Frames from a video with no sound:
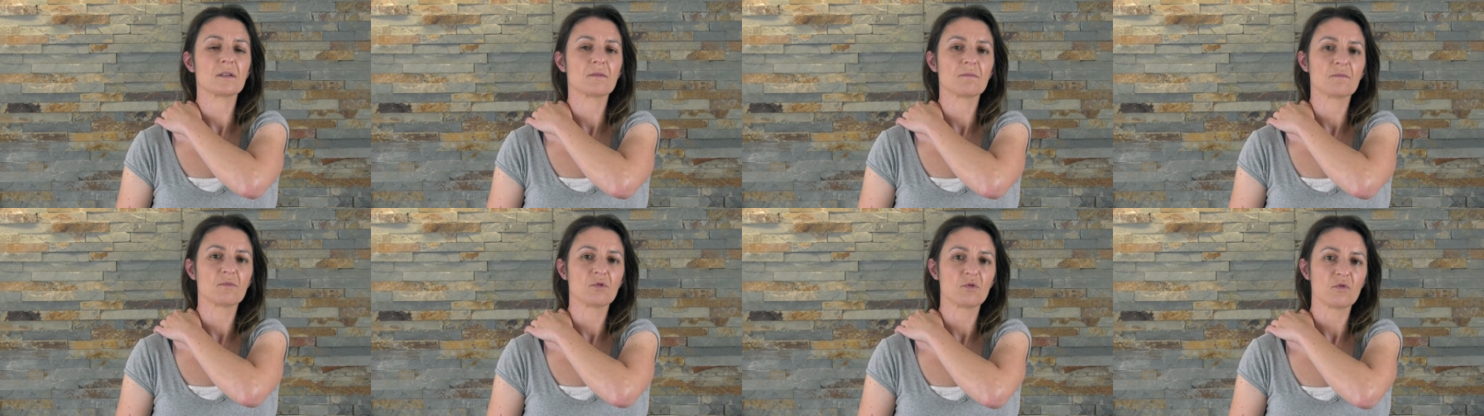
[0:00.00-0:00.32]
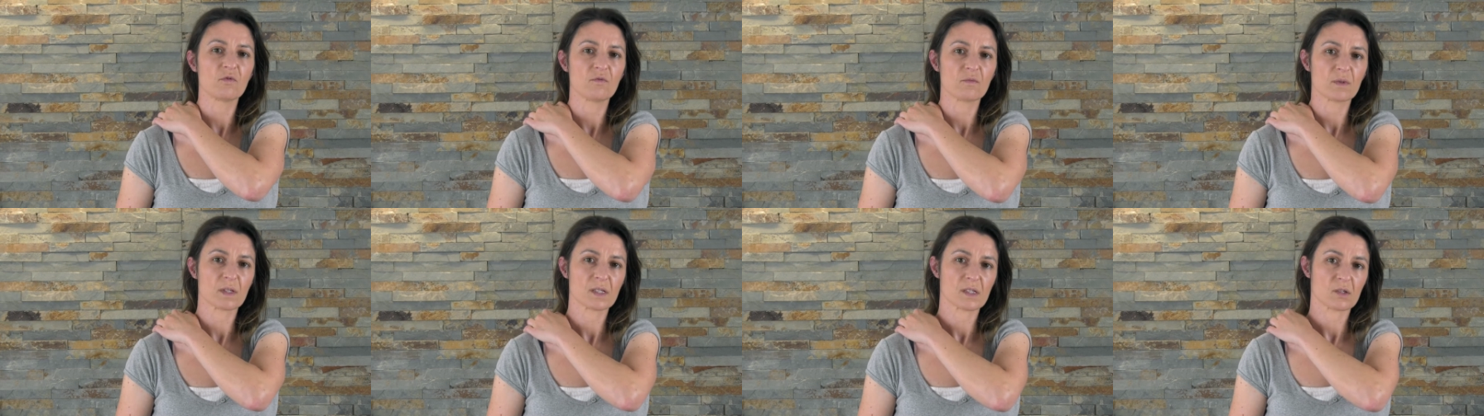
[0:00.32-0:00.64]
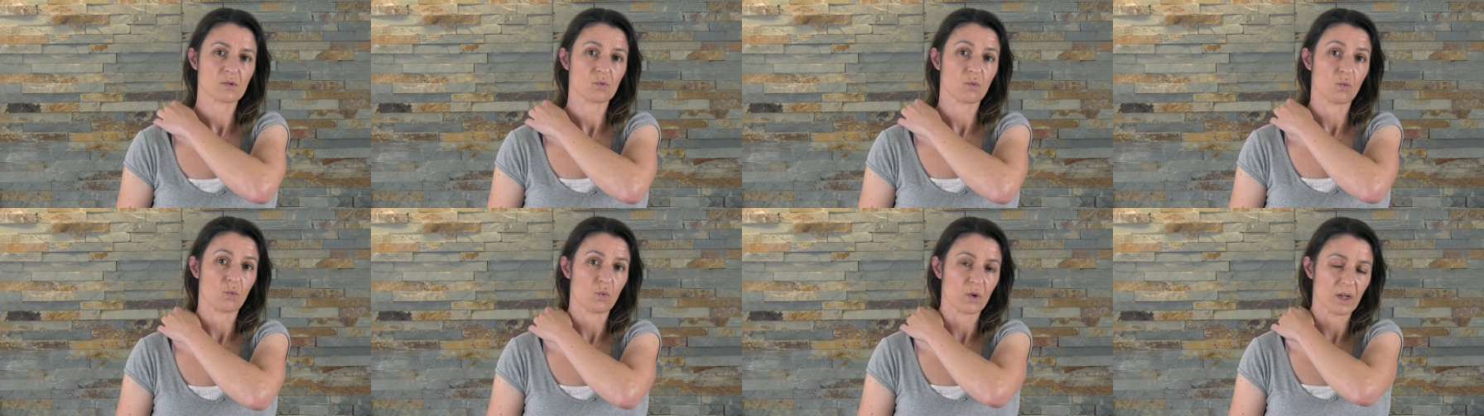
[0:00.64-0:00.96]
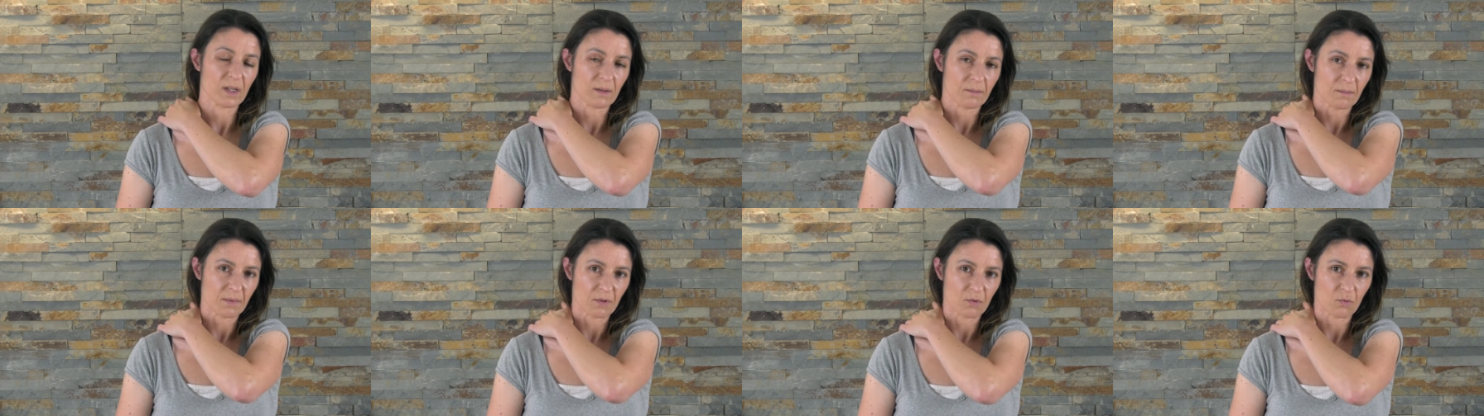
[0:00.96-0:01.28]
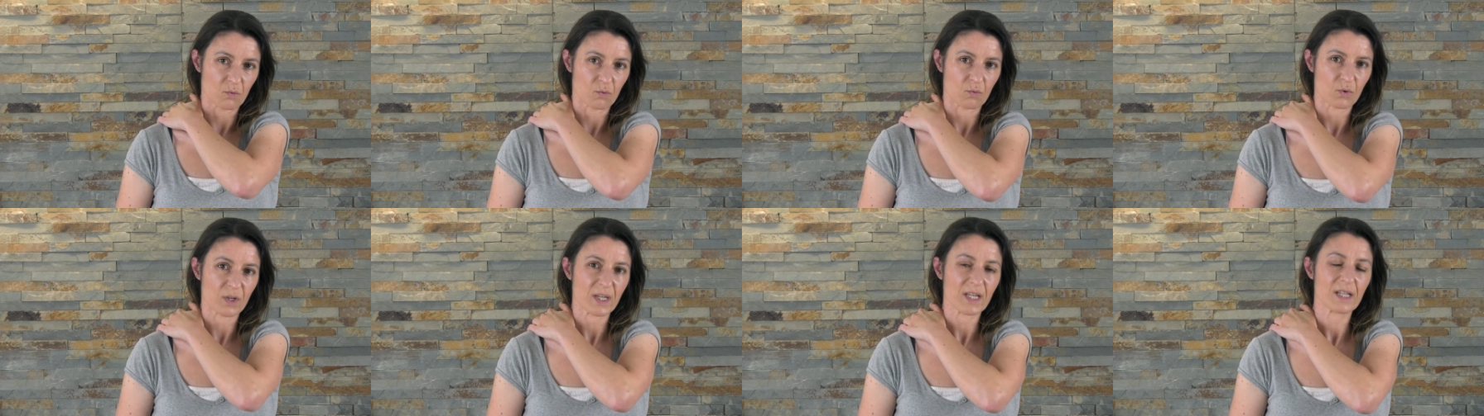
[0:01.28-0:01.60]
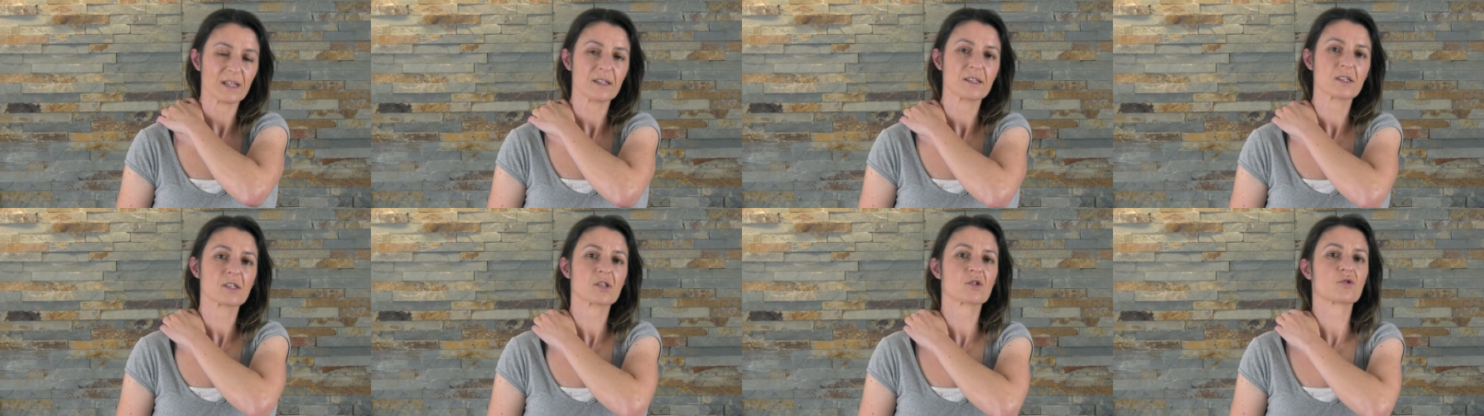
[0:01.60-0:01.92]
the movements will be really